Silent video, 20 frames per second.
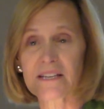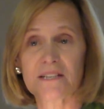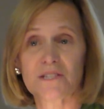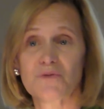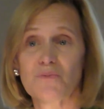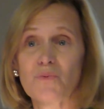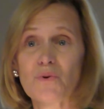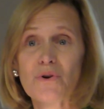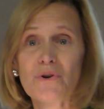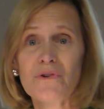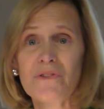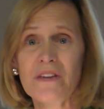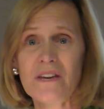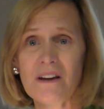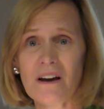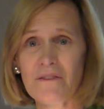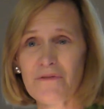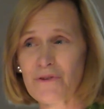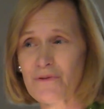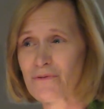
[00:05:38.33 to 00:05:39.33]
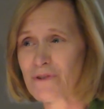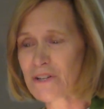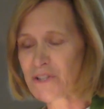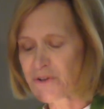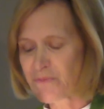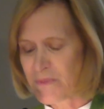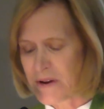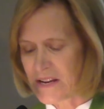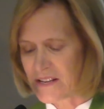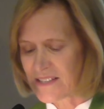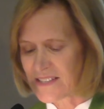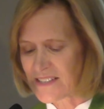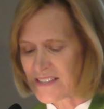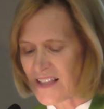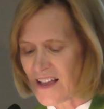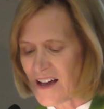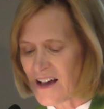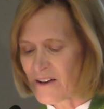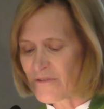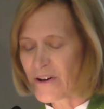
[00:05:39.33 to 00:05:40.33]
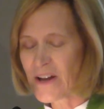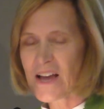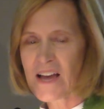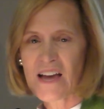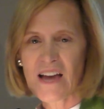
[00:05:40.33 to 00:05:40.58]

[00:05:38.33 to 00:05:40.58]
as worthy of the rich man's love